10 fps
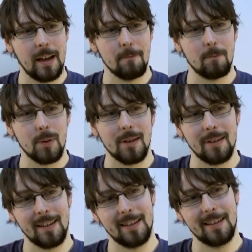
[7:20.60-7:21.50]

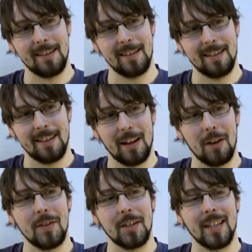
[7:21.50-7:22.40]
But
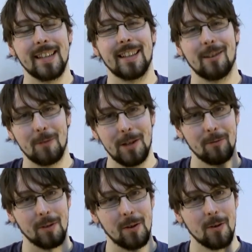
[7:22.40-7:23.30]
having said that, when
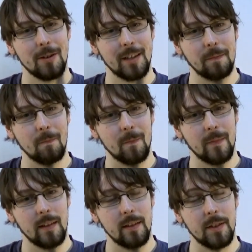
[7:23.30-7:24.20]
you're recording,
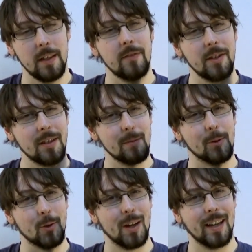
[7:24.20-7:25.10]
see if you
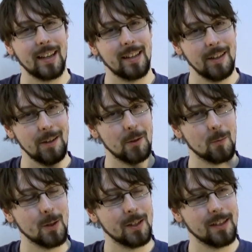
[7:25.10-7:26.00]
double track and you use
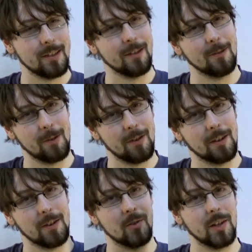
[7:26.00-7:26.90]
one guitar with
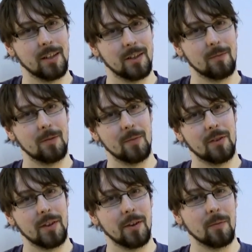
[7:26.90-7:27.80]
thicker strings and one
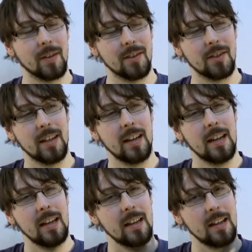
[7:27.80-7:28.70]
with thinner ones,
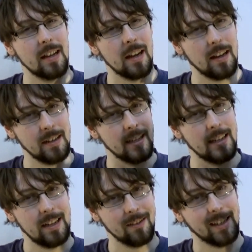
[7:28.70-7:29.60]
and you can
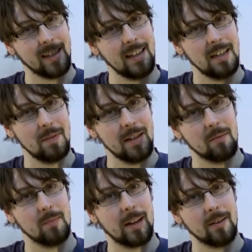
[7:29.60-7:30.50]
hear like an A-B
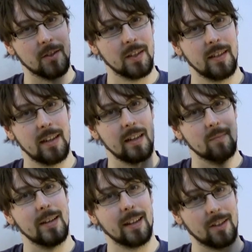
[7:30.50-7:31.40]
comparison in
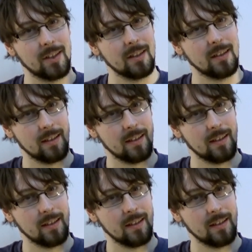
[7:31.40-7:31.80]
a mix,